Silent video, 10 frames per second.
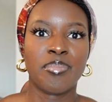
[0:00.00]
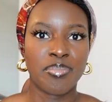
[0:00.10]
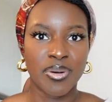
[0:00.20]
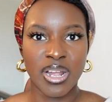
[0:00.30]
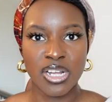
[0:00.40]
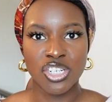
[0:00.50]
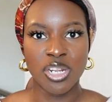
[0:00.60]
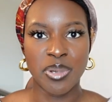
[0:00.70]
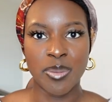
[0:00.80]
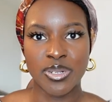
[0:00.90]
but
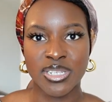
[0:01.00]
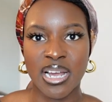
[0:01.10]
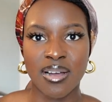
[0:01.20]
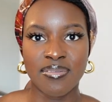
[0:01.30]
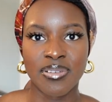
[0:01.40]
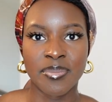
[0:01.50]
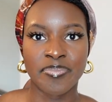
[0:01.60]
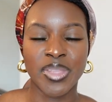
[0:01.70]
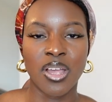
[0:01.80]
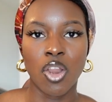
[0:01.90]
actually be able to have
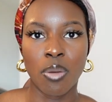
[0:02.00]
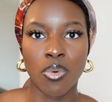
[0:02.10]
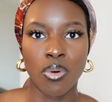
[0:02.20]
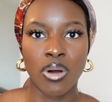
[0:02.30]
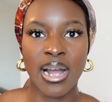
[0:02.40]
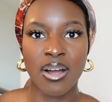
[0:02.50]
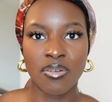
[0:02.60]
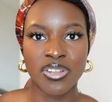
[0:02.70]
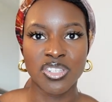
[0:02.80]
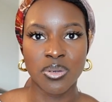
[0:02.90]
a lot more
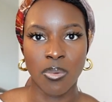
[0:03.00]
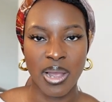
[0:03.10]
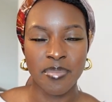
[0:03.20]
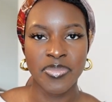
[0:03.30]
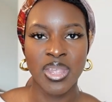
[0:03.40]
outfits to wear